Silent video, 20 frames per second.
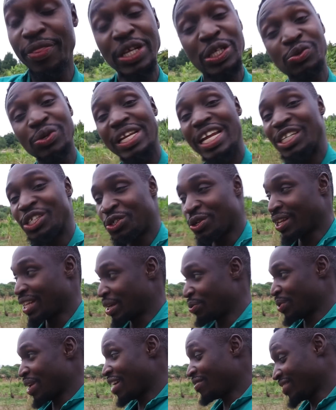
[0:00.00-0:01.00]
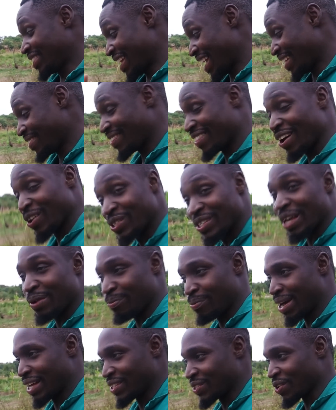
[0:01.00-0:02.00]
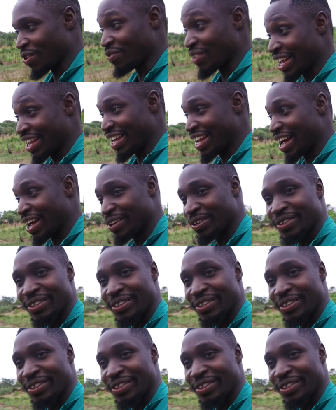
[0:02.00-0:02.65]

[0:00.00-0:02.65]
And this will ensure that we have 10,000 birds over here.